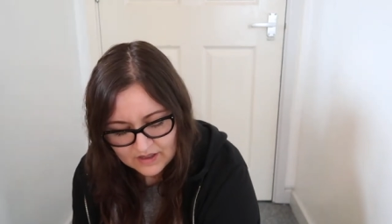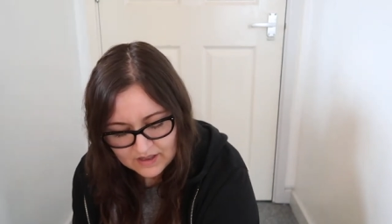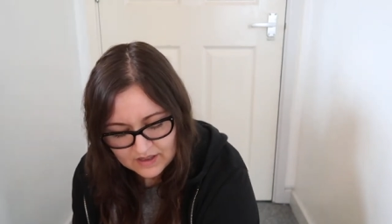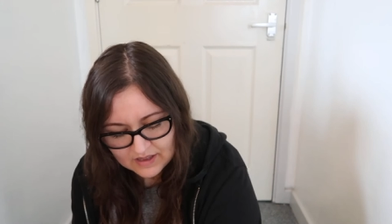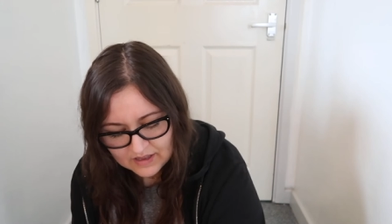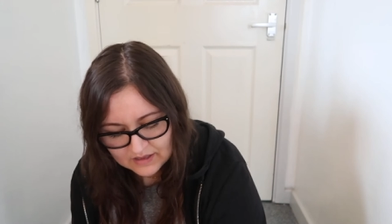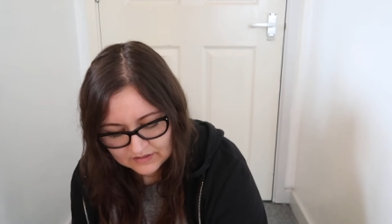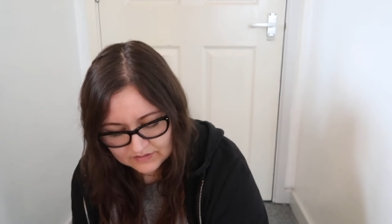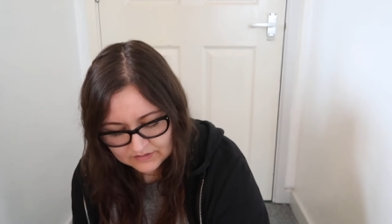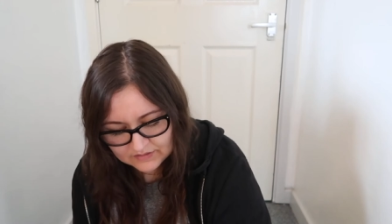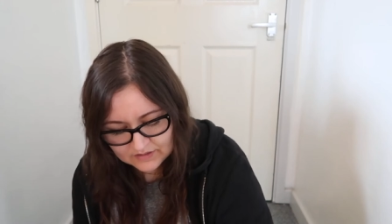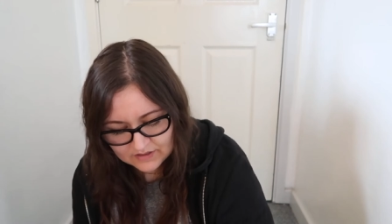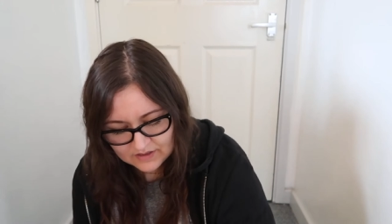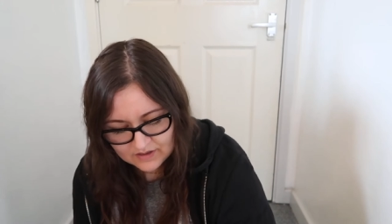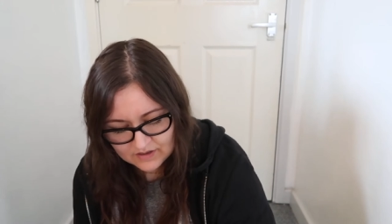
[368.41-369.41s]

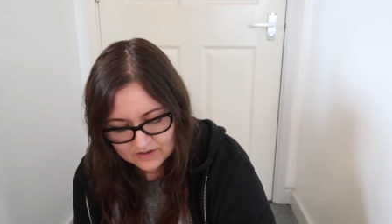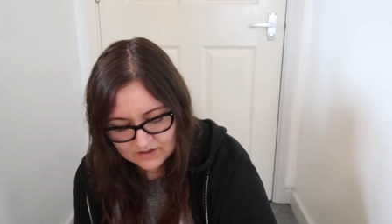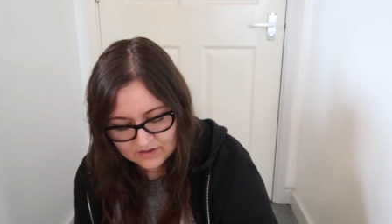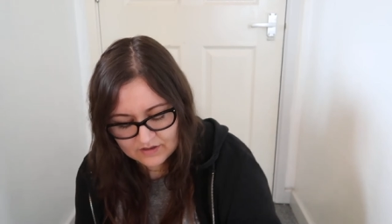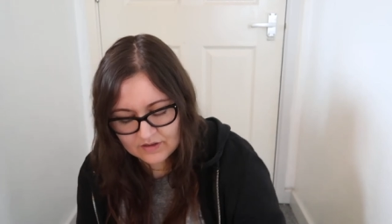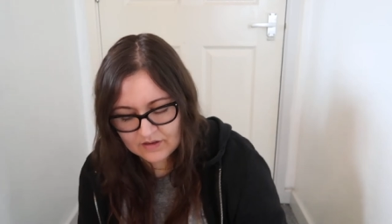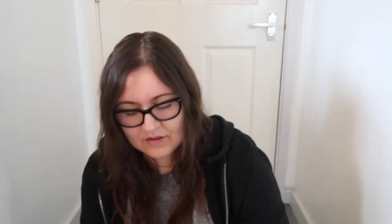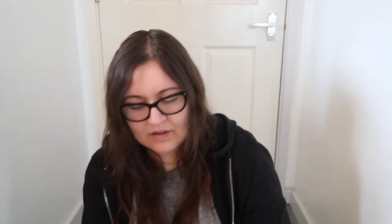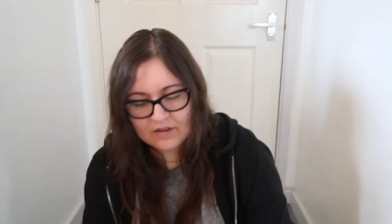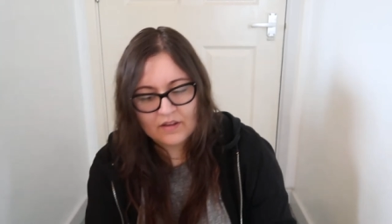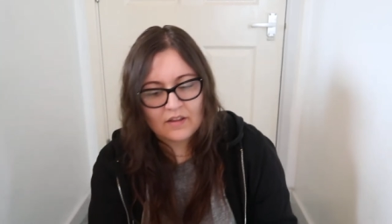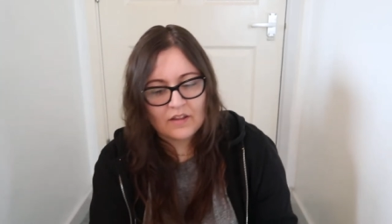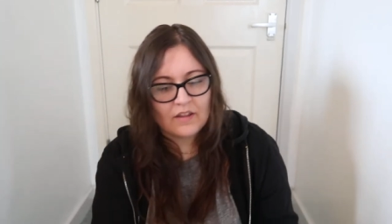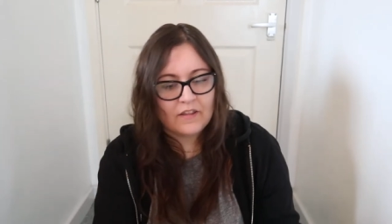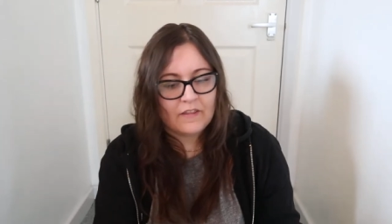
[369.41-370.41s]
And
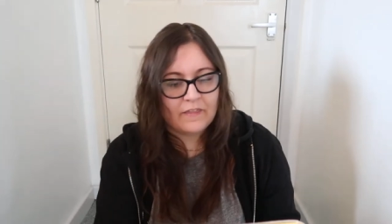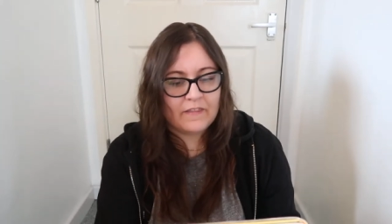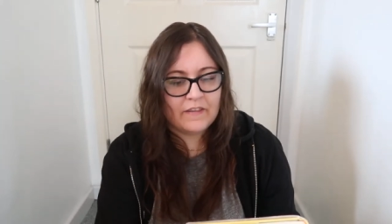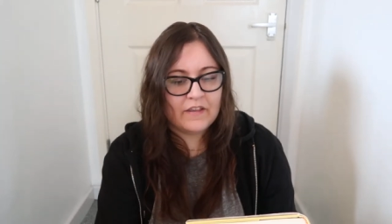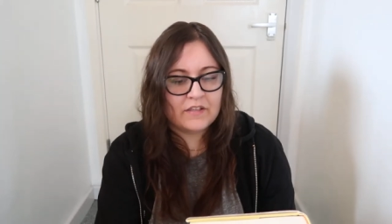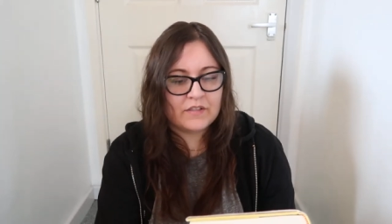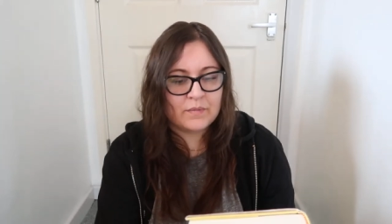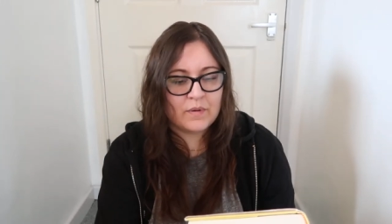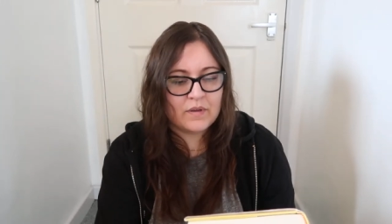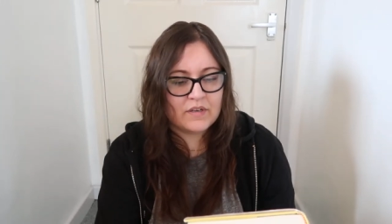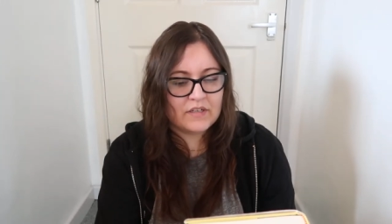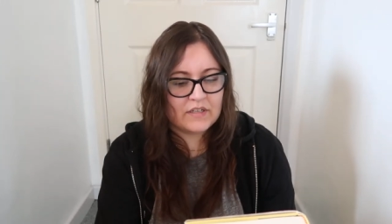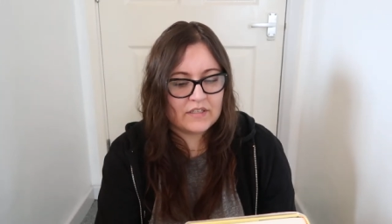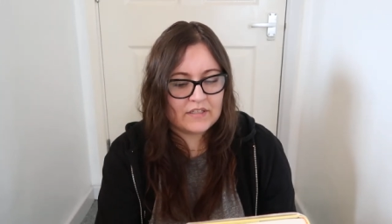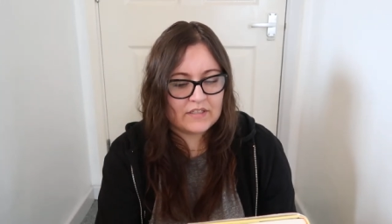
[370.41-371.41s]
this
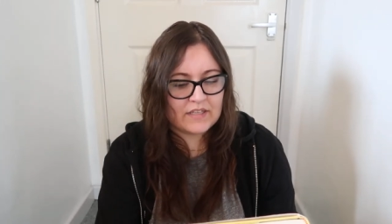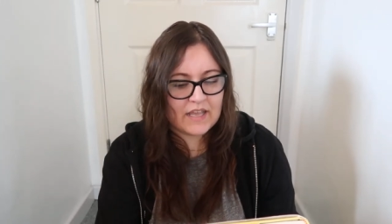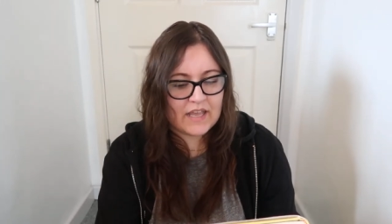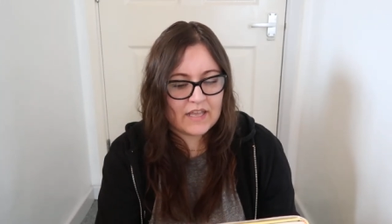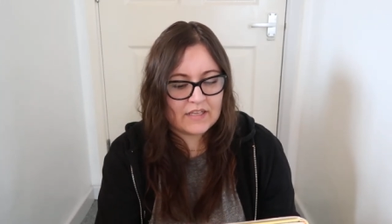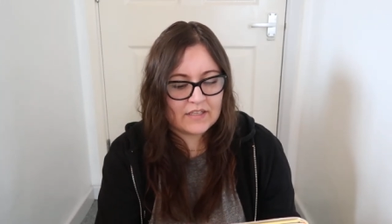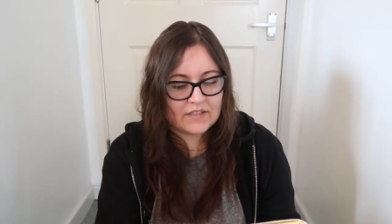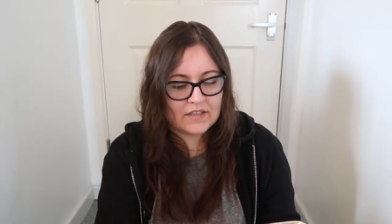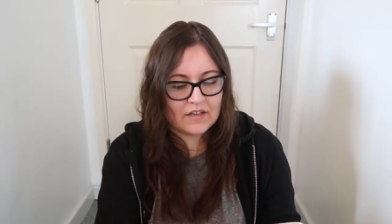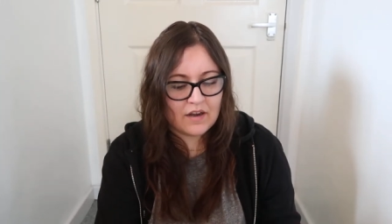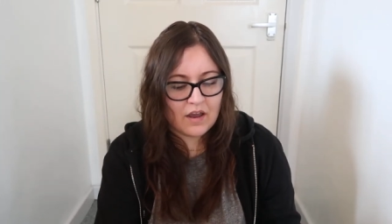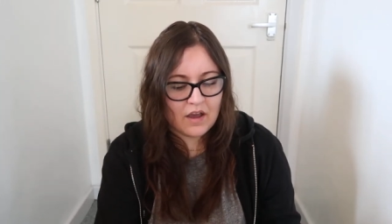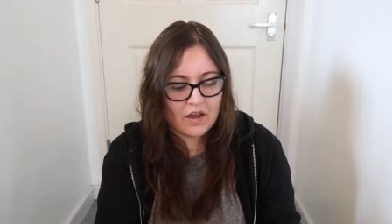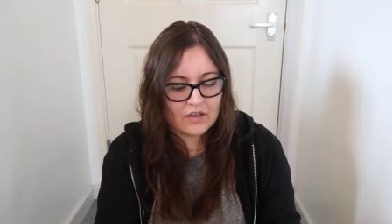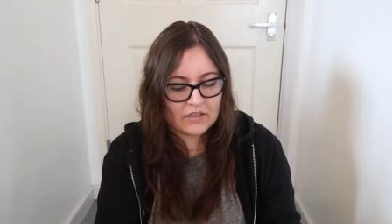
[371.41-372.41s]
one says The
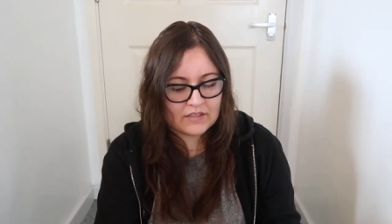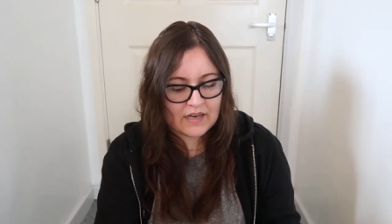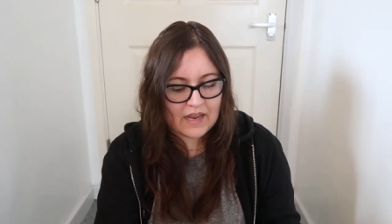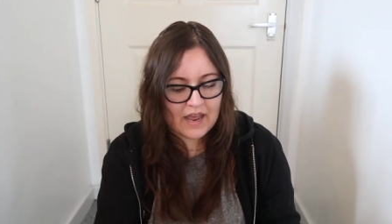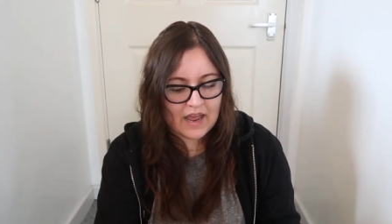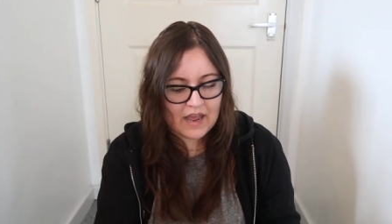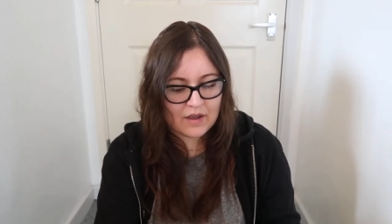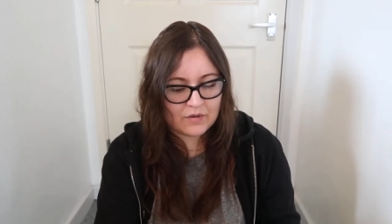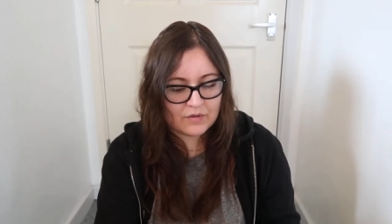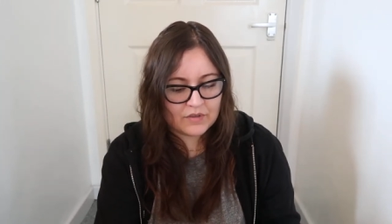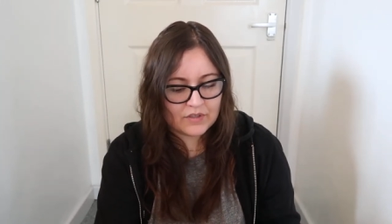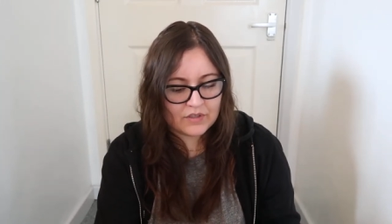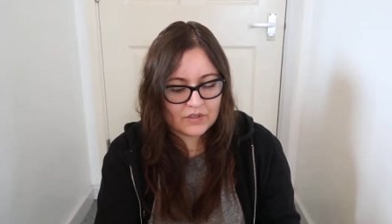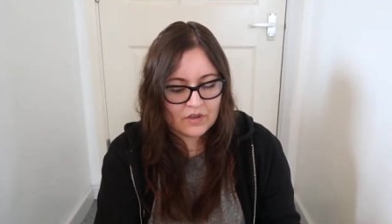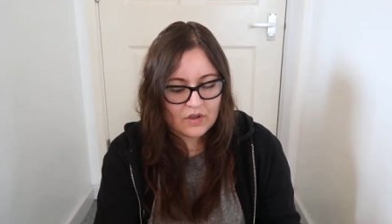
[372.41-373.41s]
Last
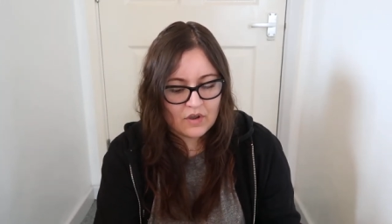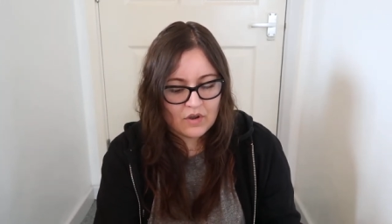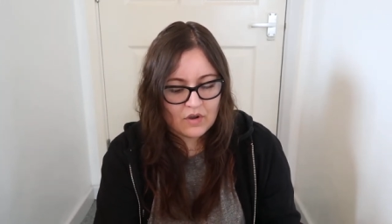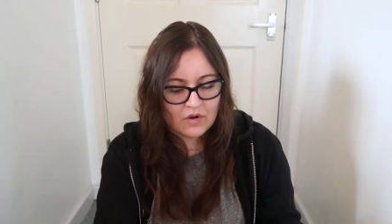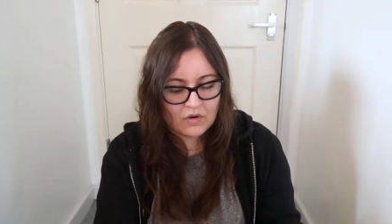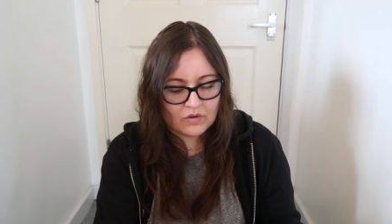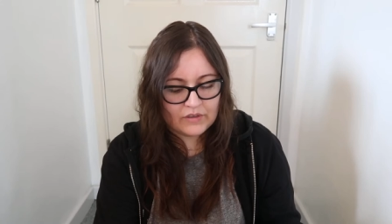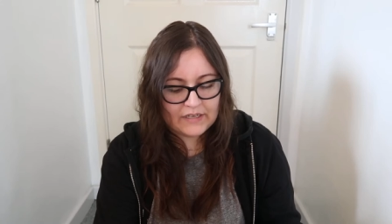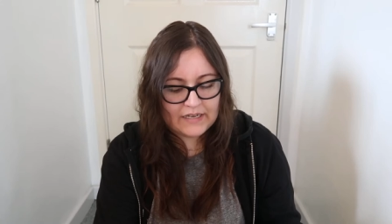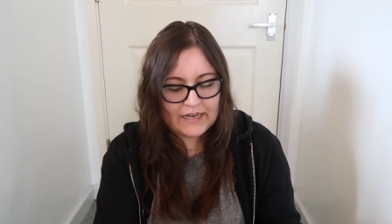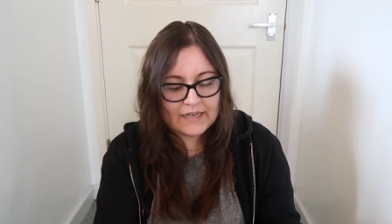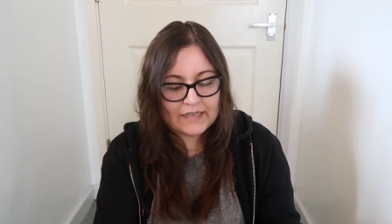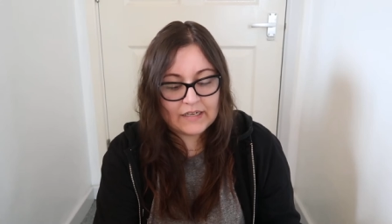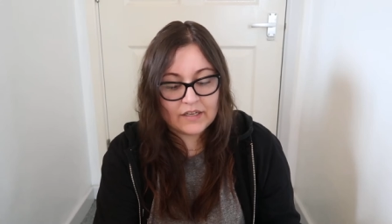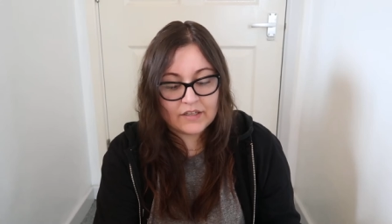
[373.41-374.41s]
House on
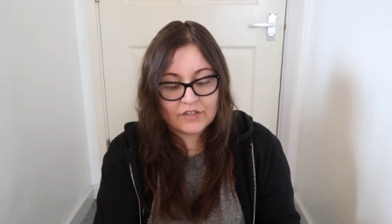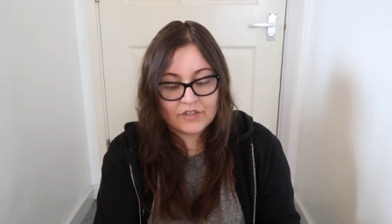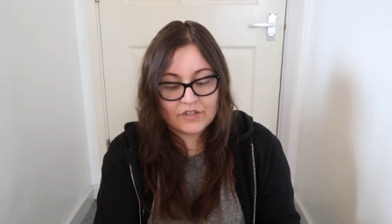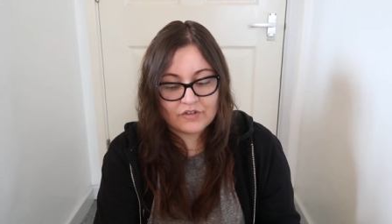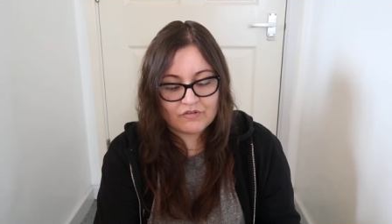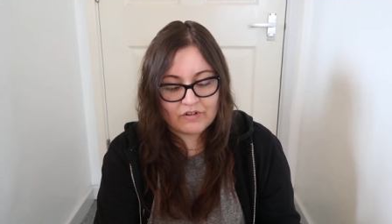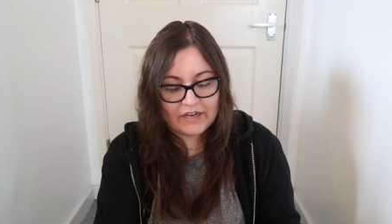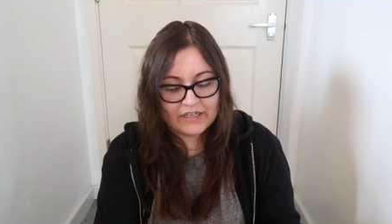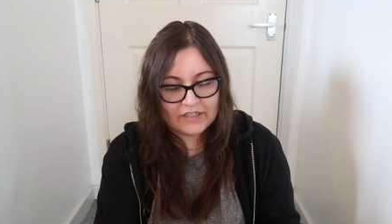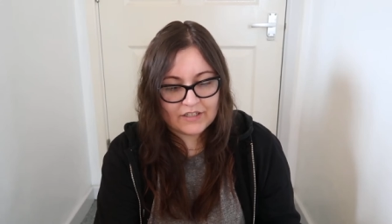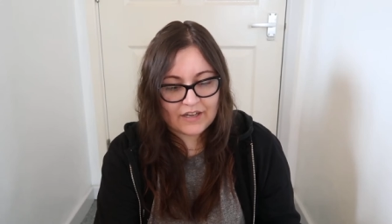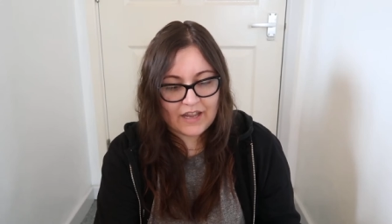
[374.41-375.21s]
Needless Street.